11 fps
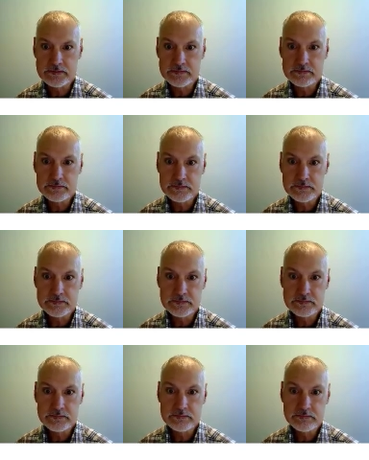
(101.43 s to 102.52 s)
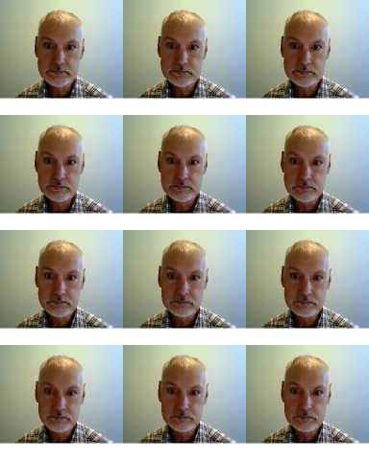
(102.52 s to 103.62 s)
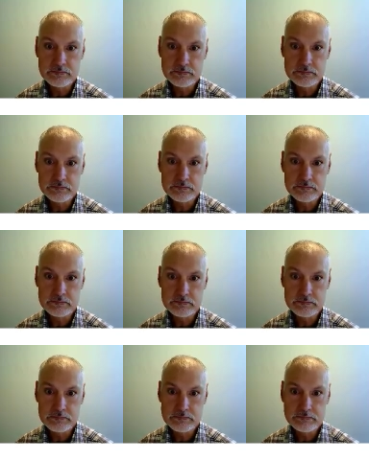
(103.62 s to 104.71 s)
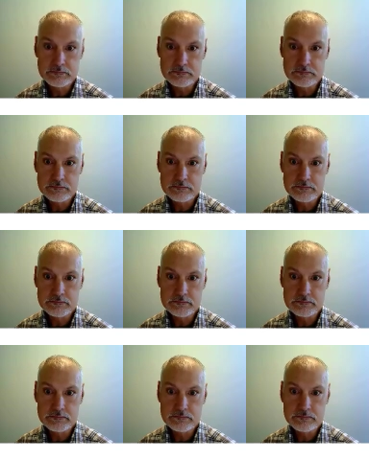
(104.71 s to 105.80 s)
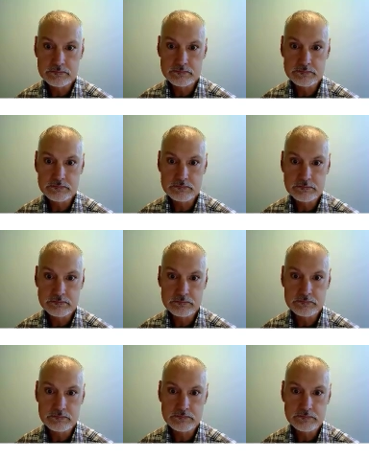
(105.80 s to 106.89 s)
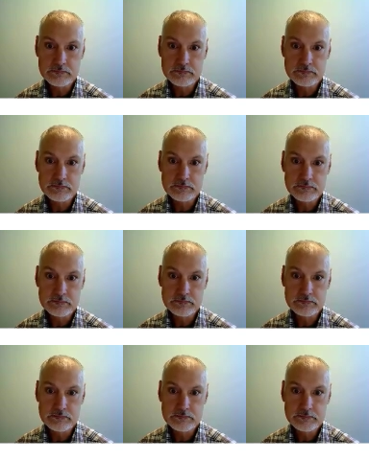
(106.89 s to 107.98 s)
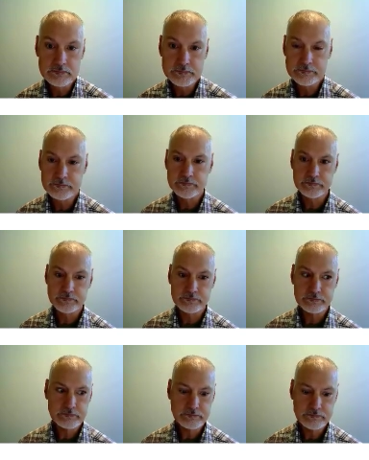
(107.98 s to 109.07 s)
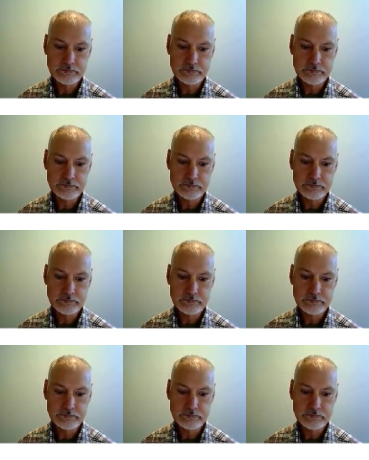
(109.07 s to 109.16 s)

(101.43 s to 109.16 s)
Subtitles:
[no speech]